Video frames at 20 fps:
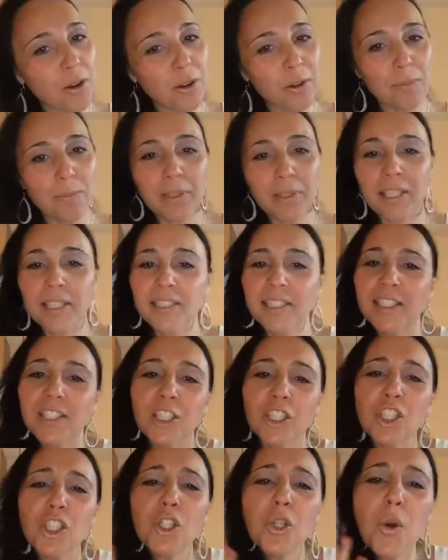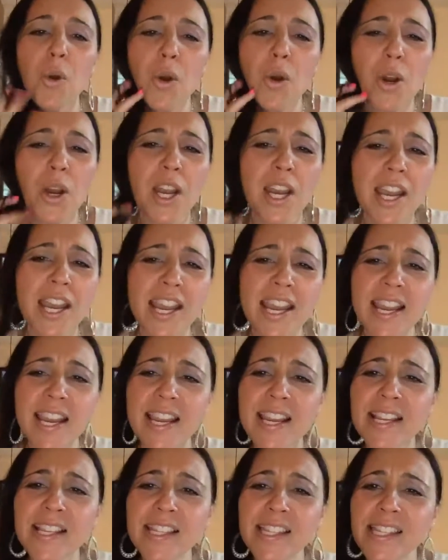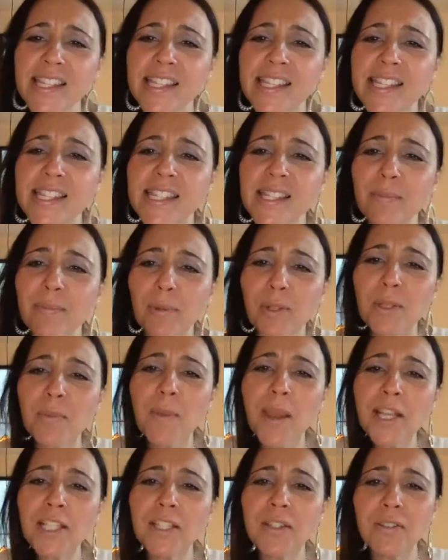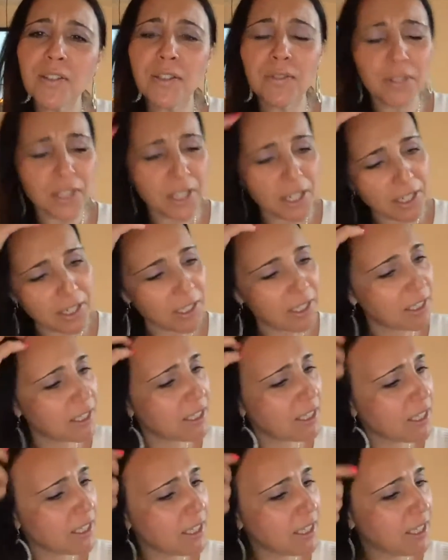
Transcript: Because it's a choice, perspective shifting.